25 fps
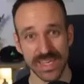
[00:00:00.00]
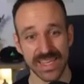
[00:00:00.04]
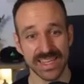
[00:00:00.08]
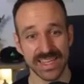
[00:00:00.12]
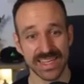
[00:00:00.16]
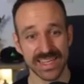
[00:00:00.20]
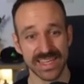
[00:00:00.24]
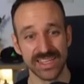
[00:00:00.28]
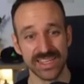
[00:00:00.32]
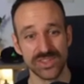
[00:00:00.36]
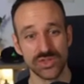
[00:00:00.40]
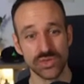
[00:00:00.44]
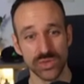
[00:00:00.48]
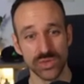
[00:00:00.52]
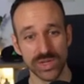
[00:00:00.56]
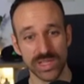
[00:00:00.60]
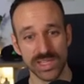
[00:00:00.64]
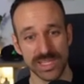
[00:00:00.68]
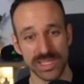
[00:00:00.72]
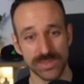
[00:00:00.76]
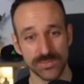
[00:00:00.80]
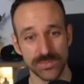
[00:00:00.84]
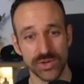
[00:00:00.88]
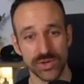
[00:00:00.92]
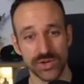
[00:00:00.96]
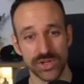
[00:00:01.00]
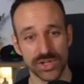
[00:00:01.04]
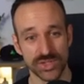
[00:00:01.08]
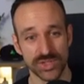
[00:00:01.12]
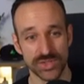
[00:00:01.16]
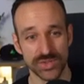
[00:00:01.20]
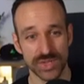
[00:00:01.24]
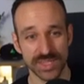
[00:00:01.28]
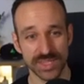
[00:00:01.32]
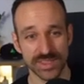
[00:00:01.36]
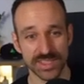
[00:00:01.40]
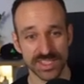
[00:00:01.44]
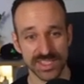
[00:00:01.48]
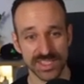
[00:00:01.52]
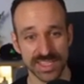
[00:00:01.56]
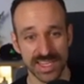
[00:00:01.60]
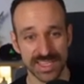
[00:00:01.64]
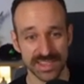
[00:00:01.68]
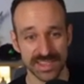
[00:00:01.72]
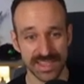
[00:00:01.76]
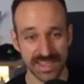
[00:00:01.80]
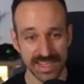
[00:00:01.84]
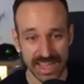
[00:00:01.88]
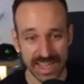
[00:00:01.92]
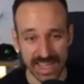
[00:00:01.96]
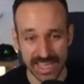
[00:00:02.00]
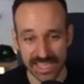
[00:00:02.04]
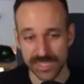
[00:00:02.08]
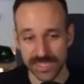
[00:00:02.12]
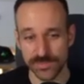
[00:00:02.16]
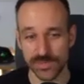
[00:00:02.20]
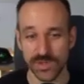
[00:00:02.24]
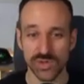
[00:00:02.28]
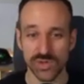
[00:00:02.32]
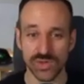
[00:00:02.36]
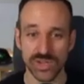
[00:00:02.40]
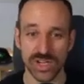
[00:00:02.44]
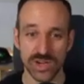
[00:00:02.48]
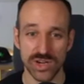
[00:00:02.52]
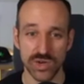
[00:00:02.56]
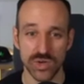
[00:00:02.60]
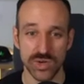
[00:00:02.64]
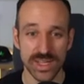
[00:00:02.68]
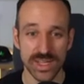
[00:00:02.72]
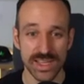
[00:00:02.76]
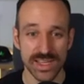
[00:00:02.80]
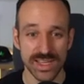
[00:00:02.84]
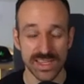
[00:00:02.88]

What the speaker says: it's really important to understand that Expo Go